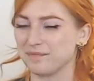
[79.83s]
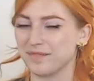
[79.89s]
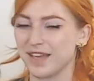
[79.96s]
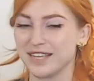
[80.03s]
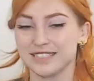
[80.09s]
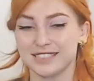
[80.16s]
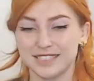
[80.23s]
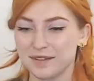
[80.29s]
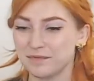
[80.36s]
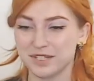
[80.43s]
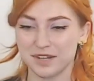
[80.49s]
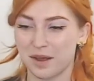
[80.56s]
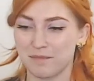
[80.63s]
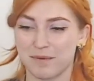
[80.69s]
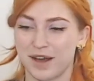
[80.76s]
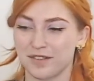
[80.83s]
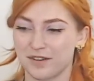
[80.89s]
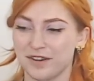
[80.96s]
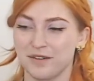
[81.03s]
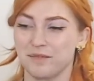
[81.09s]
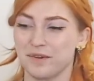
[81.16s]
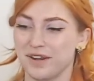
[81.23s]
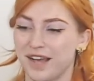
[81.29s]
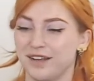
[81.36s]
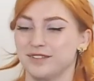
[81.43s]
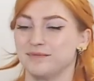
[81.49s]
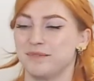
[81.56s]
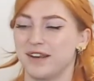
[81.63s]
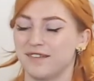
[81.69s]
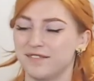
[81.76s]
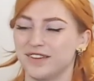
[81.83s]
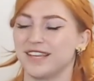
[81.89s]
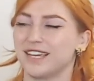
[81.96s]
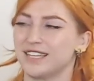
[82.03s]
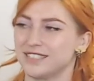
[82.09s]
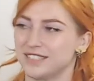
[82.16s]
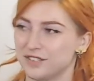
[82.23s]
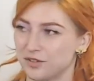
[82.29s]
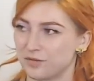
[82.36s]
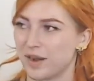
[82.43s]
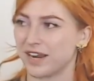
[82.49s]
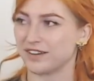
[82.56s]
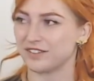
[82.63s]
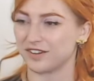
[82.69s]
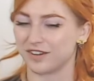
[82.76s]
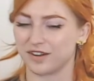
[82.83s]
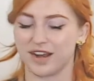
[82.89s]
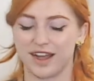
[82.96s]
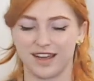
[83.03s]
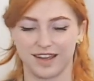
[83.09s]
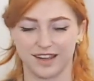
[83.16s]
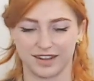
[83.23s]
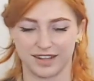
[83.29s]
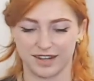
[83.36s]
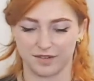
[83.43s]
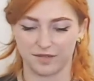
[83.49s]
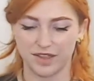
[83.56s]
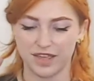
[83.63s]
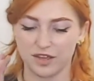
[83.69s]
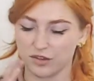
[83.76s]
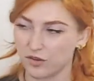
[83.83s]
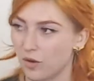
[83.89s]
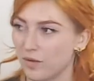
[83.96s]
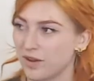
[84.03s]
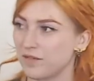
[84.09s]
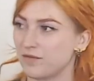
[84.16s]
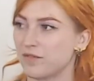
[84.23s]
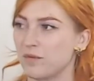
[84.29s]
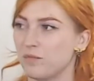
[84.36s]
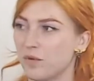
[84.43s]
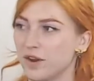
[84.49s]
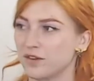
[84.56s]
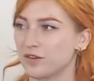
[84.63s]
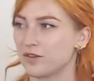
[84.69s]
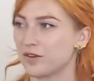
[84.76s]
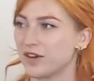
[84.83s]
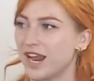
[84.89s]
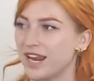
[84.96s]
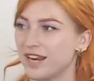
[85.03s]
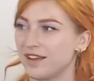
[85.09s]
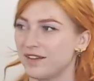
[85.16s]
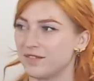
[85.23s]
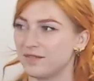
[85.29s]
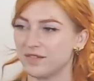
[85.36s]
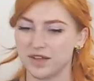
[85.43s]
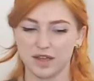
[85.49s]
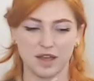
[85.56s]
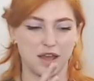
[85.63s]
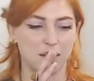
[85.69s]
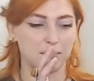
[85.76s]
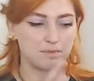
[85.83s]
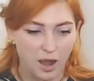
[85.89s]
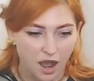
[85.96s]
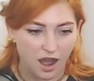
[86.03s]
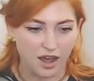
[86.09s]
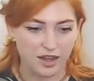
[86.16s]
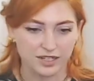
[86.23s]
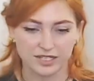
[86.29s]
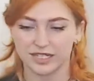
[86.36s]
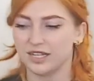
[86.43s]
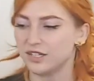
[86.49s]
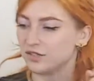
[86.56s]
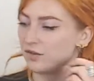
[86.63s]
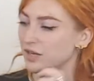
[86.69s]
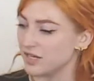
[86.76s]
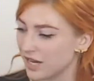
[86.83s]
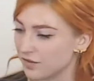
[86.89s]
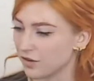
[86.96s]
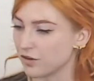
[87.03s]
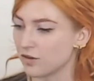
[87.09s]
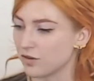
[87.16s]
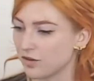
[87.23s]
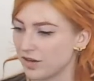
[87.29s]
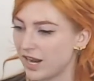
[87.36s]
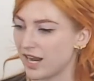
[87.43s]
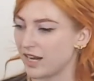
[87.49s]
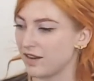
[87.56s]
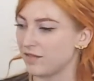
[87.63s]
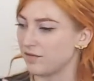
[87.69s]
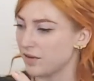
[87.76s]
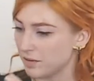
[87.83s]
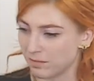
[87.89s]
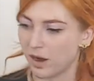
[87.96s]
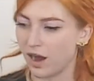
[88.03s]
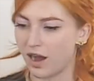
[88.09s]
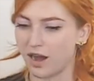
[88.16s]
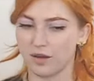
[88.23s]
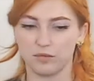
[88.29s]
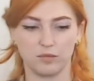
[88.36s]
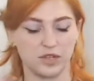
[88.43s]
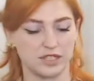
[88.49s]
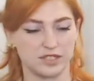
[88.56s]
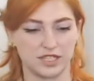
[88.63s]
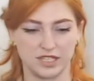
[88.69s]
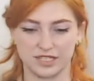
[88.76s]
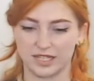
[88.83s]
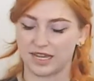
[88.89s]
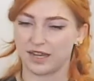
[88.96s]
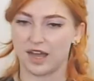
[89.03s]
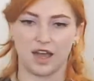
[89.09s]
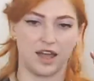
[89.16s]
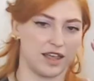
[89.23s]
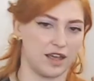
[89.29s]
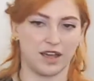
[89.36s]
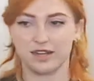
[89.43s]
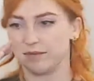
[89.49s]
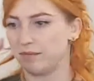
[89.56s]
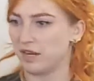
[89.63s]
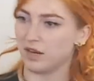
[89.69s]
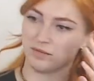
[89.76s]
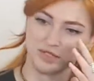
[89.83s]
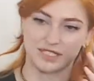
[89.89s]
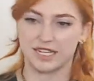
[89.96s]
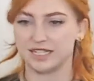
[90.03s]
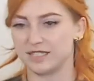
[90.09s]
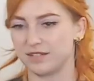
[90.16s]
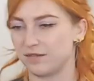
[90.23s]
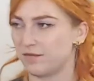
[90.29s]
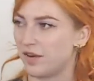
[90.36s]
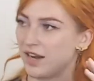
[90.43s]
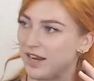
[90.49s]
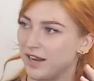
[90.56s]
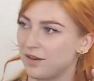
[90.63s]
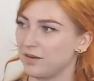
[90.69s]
It seemed to not bother anyone else, but I feel like as a director, kind of going from one creative pot to another creative pot was this like I had to be almost schizophrenic.